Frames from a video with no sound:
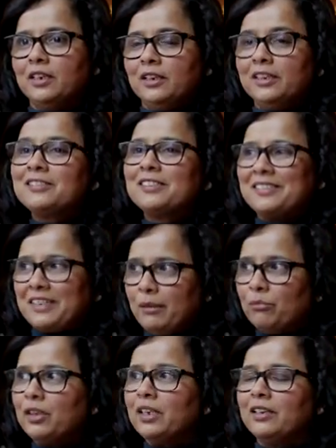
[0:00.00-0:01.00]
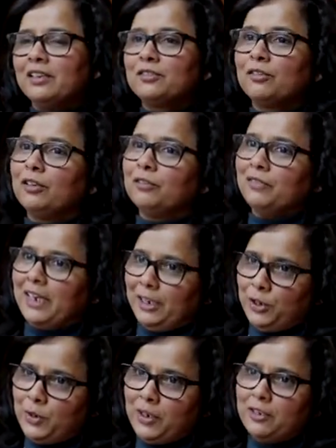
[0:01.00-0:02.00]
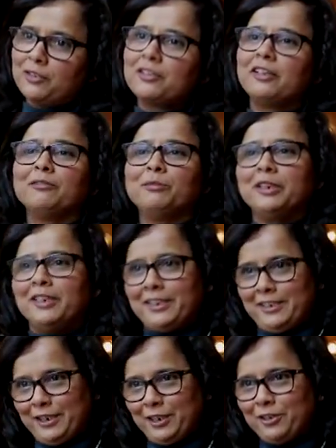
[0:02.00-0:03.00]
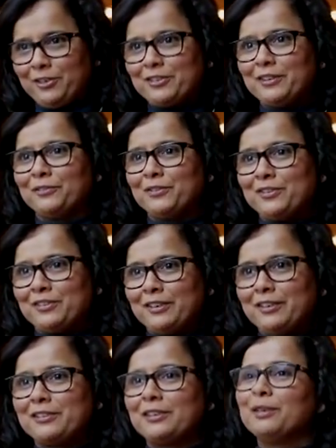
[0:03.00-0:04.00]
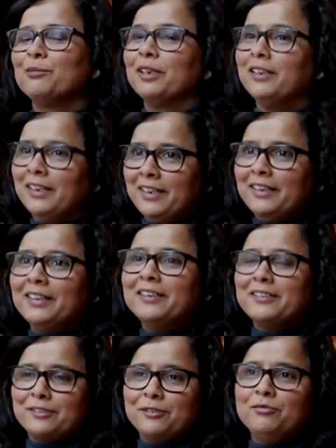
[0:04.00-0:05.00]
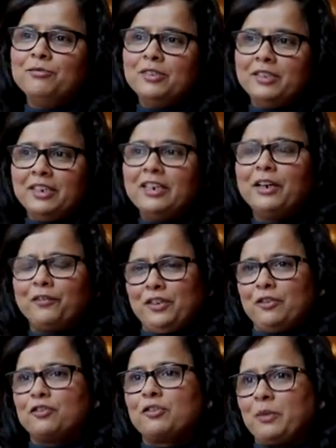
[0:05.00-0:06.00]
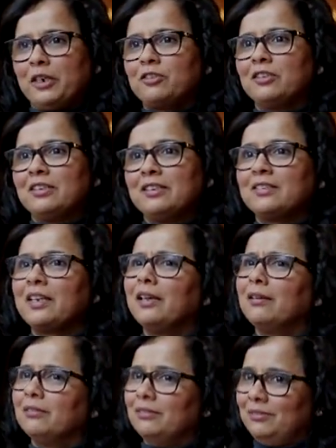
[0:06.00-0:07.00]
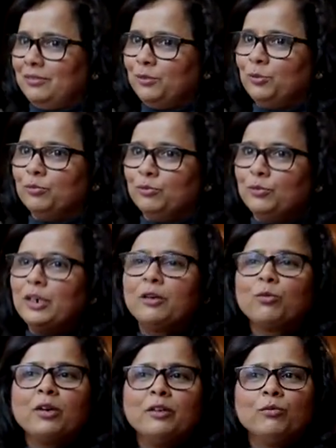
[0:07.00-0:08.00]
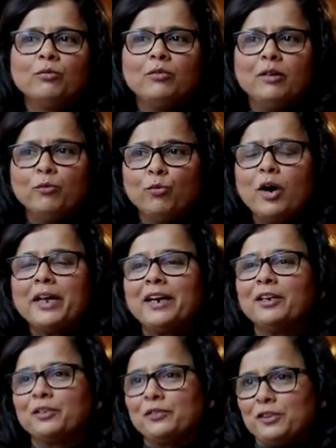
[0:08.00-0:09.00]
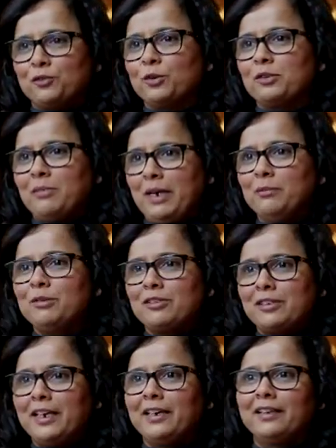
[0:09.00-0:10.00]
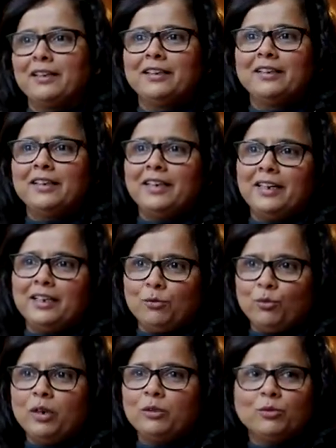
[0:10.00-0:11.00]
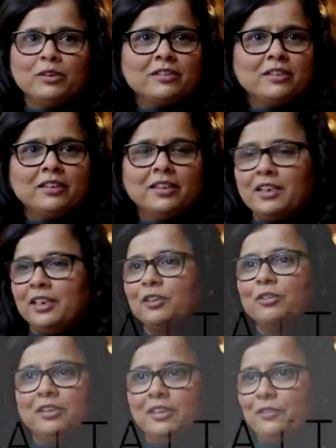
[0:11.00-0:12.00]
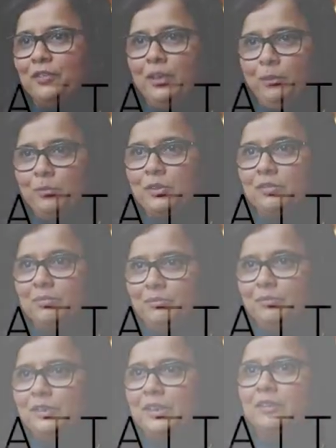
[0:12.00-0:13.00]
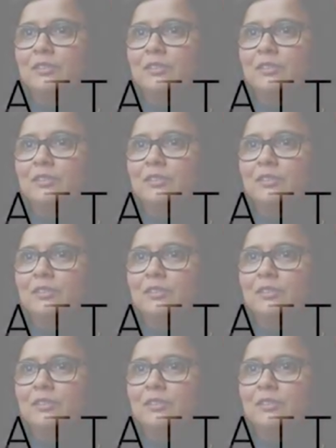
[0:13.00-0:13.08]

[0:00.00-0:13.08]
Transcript: It's the same thing as sort of valuing yourself but not taking yourself too seriously, but it's enough introspection to say, what out of this was my mistake, and what was it that I couldn't have helped, right?